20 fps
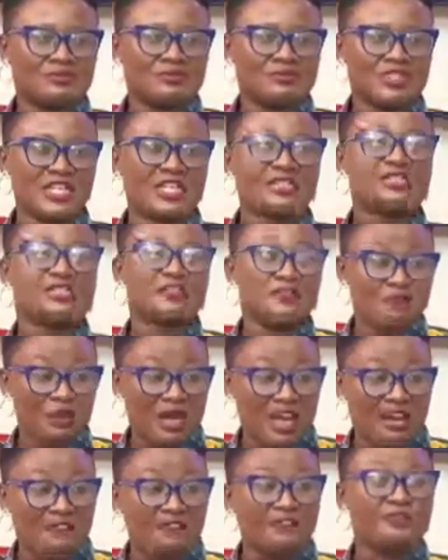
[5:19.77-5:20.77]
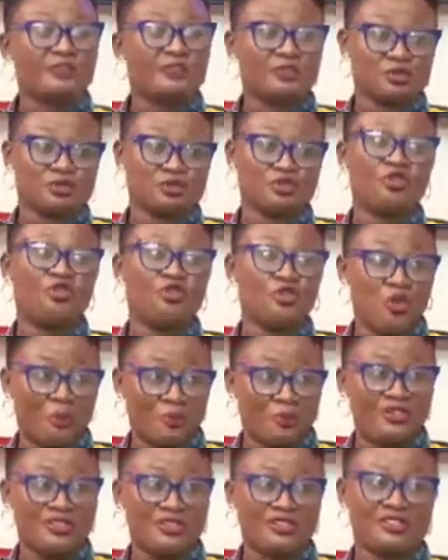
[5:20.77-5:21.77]
Yes, if you have strong
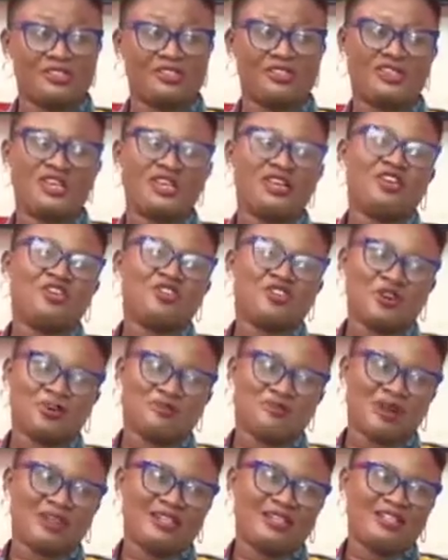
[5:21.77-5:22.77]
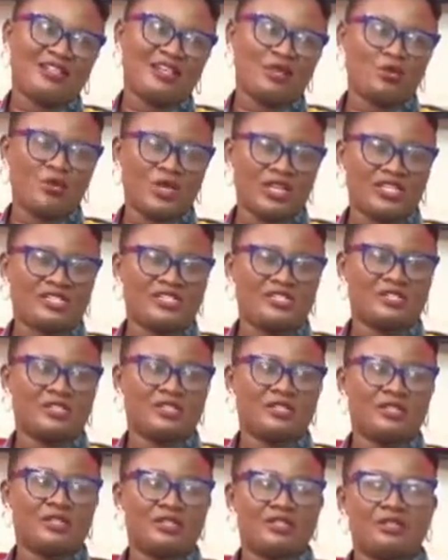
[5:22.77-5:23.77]
opinions, you are branded a witch.
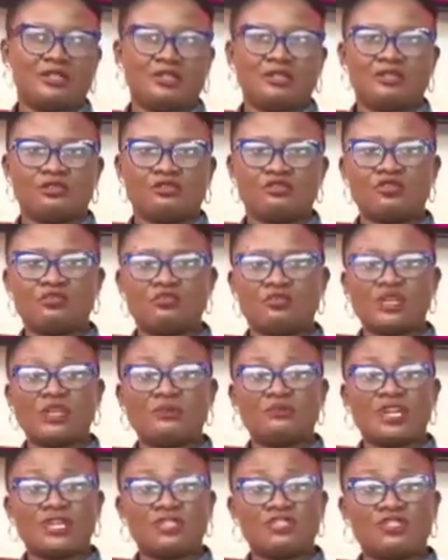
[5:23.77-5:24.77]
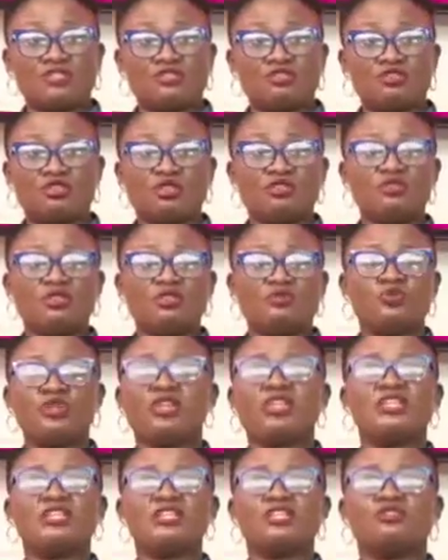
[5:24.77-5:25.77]
So pretty much, you don't
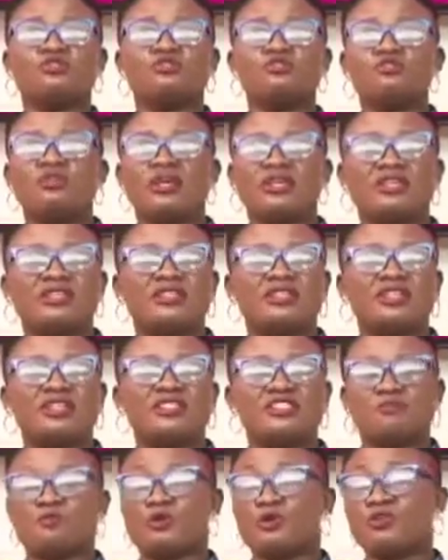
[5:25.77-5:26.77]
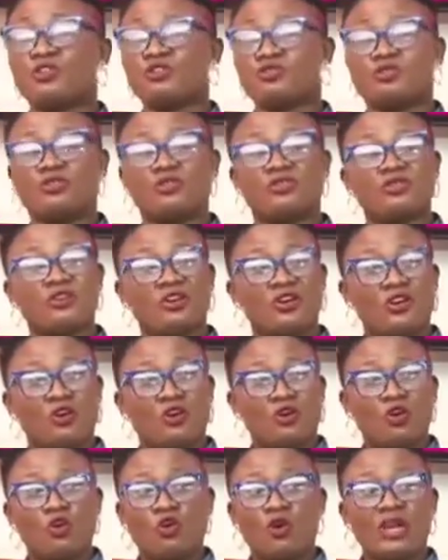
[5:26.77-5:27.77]
really need to do anything spiritual
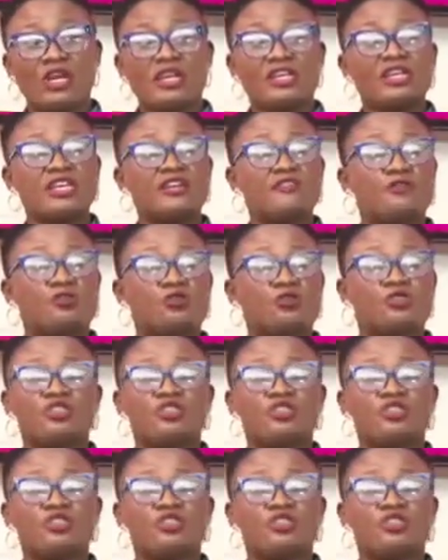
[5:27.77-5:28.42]
or any evil.